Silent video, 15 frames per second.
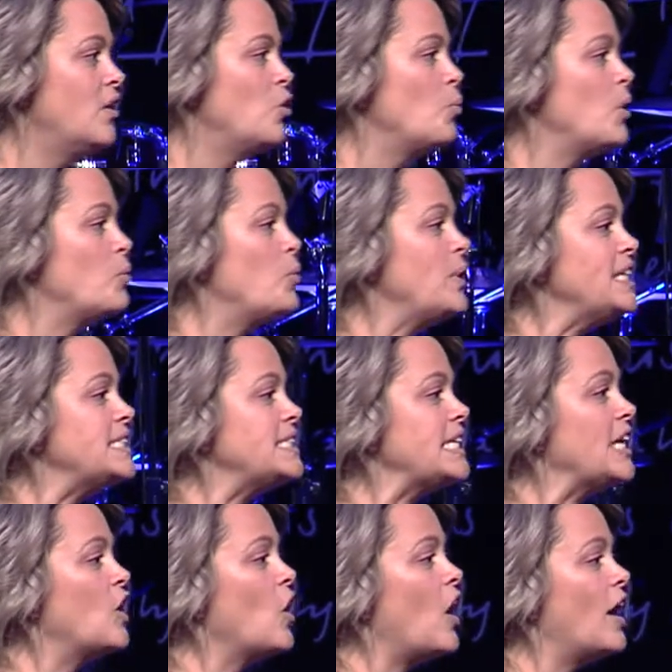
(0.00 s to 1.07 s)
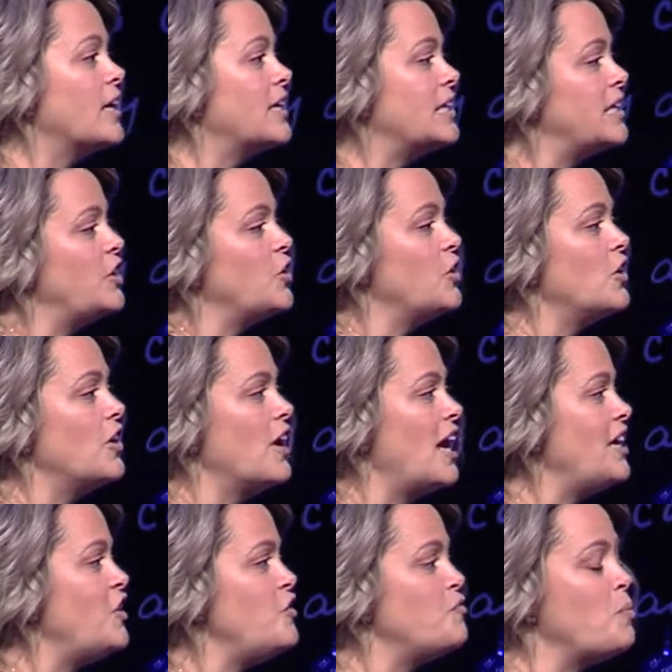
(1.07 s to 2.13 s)
When we see God clearer,
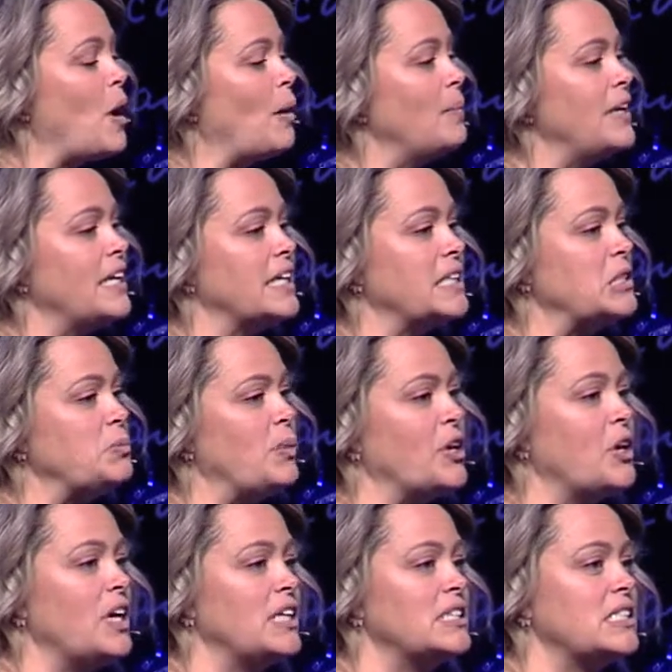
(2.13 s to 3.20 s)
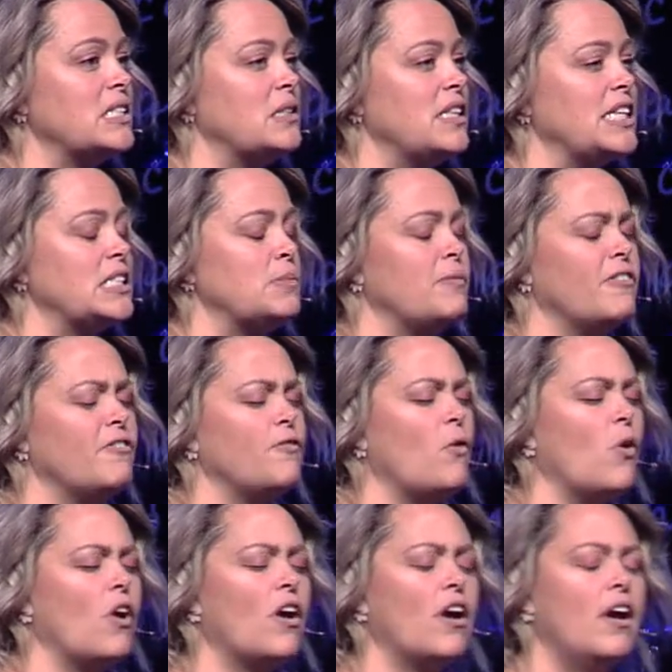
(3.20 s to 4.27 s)
and you've probably experienced this
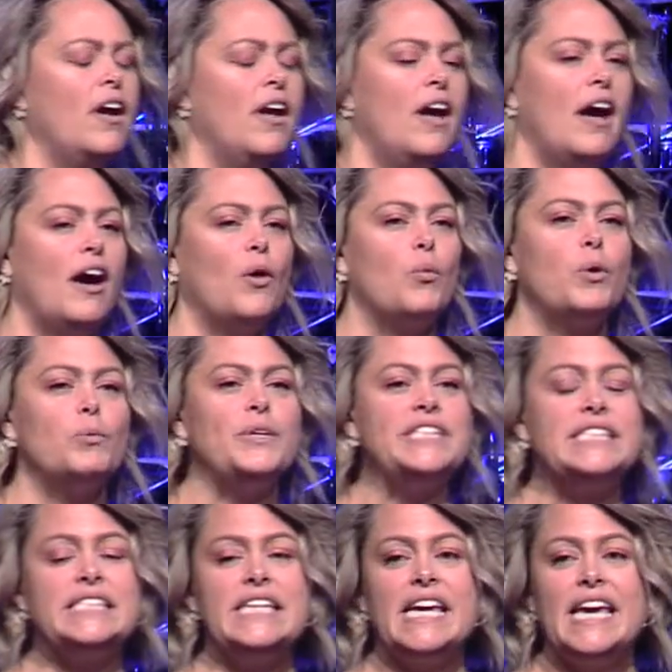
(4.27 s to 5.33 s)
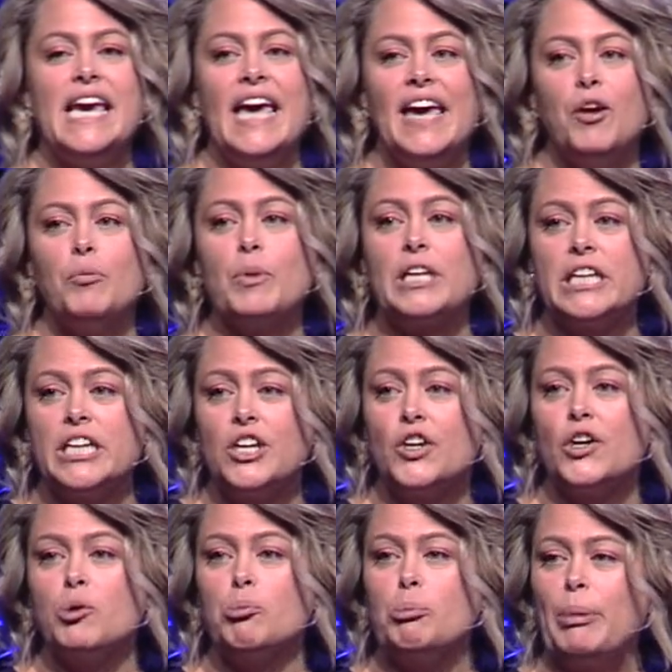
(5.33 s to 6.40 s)
before, when we see him
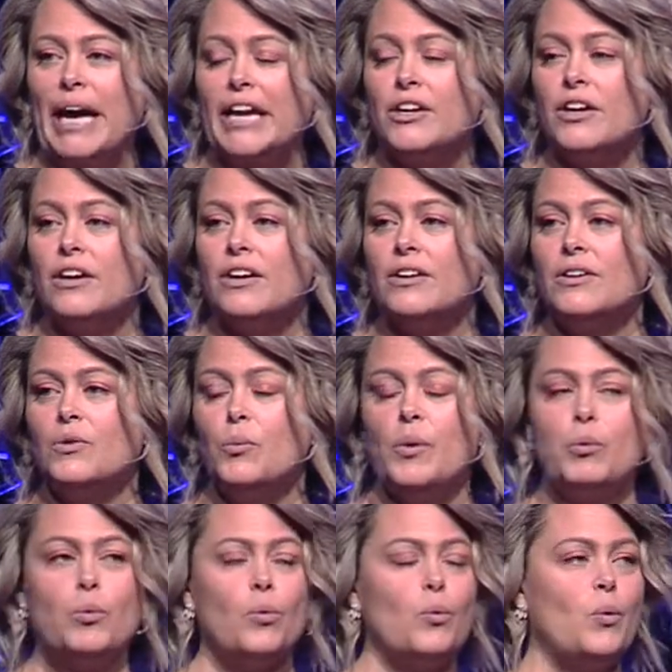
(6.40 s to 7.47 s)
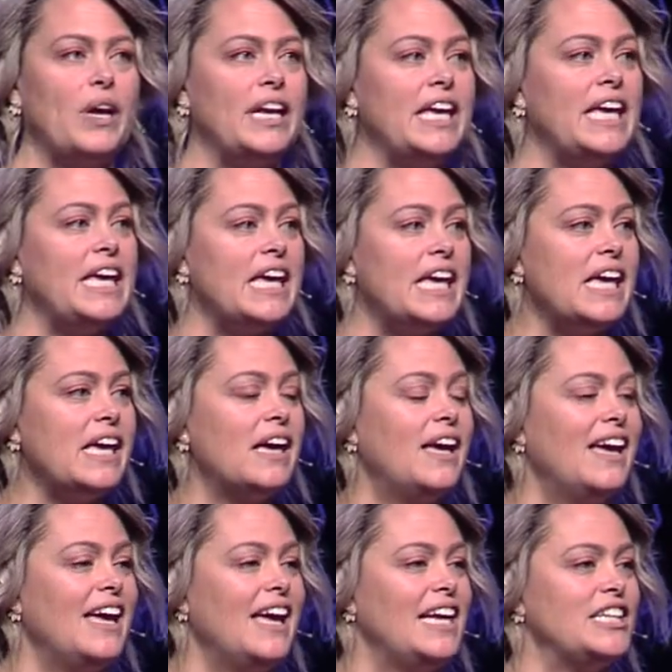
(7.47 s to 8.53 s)
clearer, better, when he
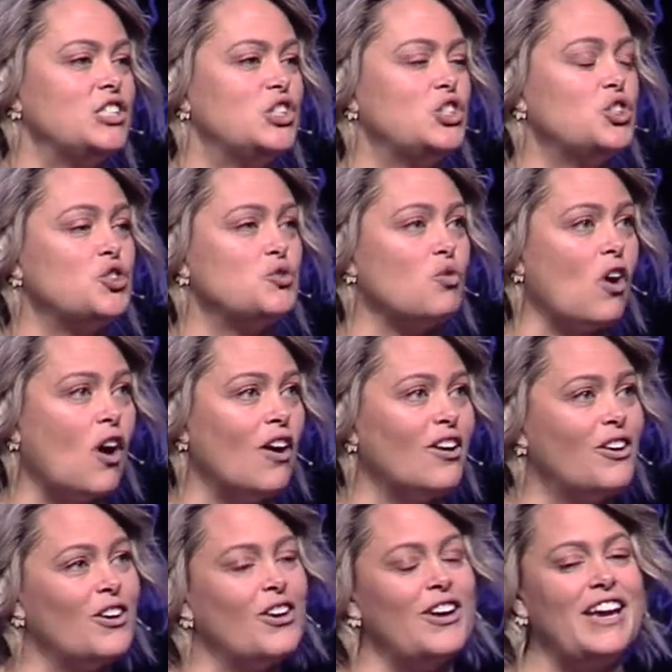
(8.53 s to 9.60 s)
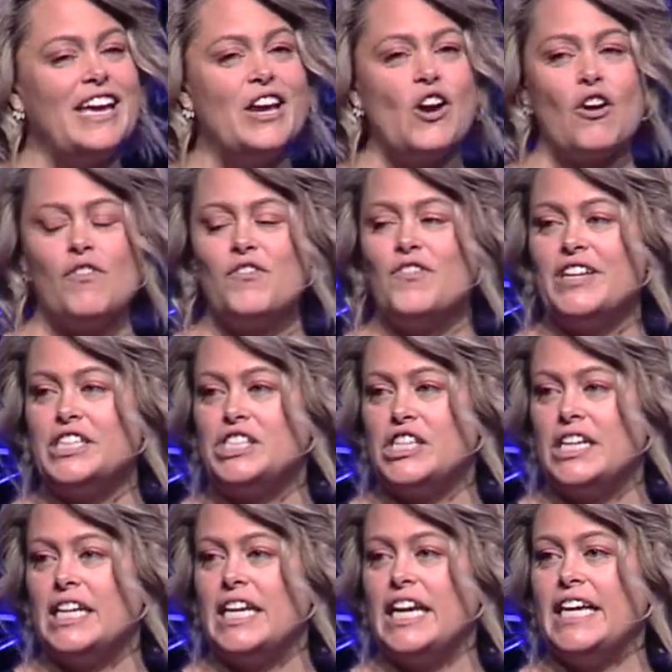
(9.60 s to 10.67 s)
is stronger in our
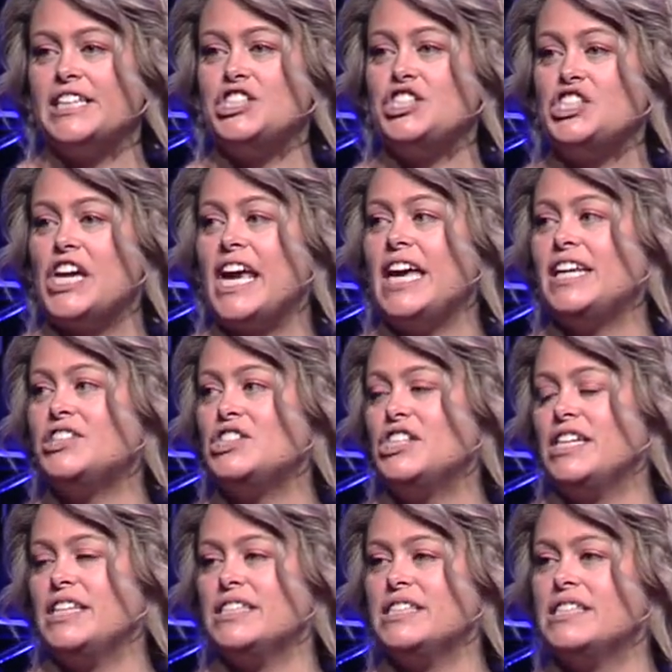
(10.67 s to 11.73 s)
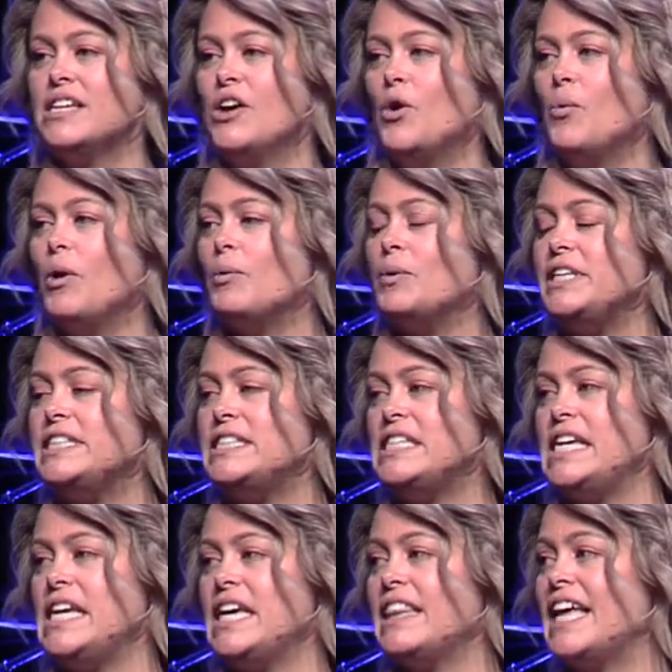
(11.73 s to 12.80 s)
vision, it changes what we
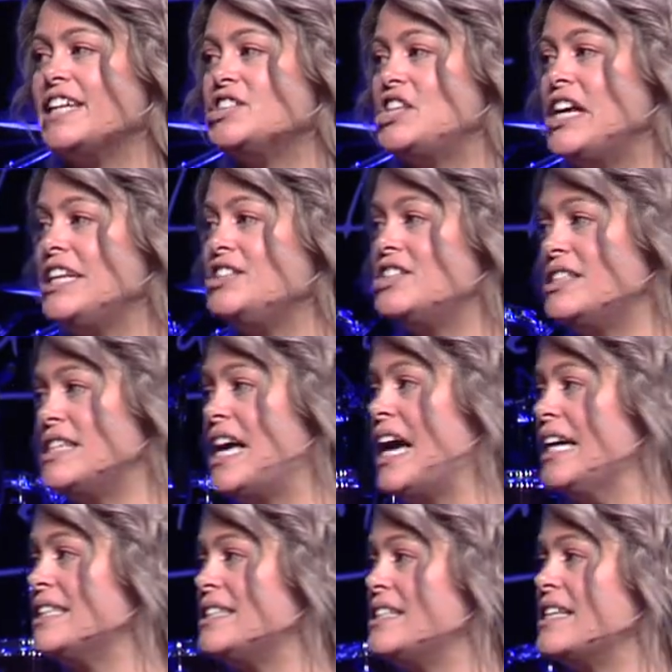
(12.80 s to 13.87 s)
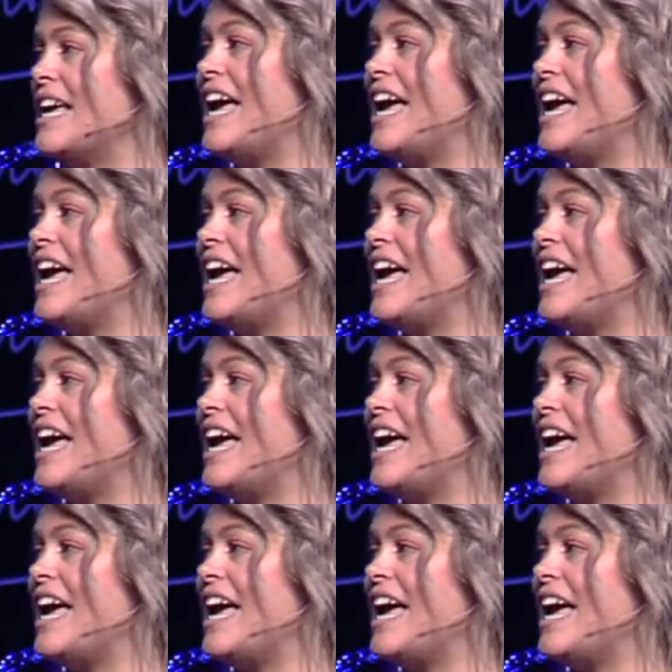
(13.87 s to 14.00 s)
see, and that changes us.